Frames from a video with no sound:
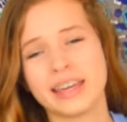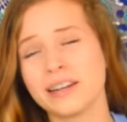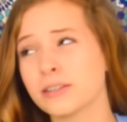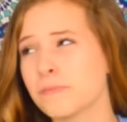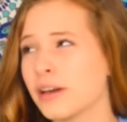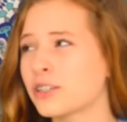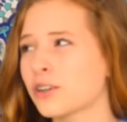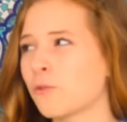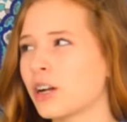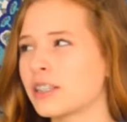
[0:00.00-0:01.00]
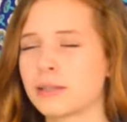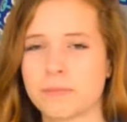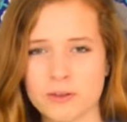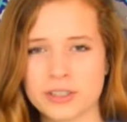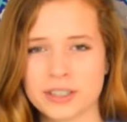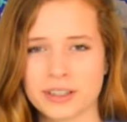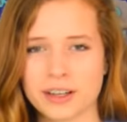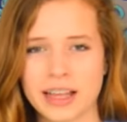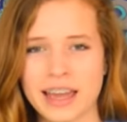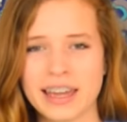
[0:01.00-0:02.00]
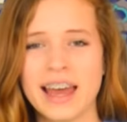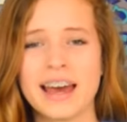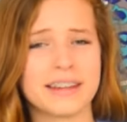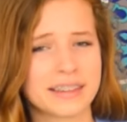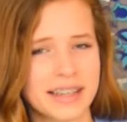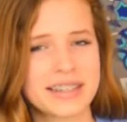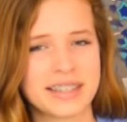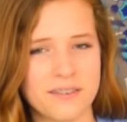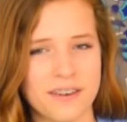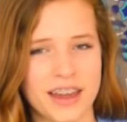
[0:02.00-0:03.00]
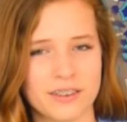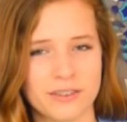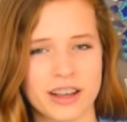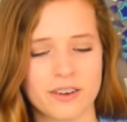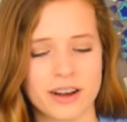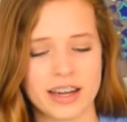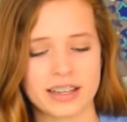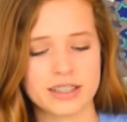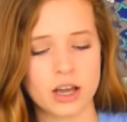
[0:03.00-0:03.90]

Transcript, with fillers: Here's a picture of what it's supposed to look like, and let's see if I can recreate it.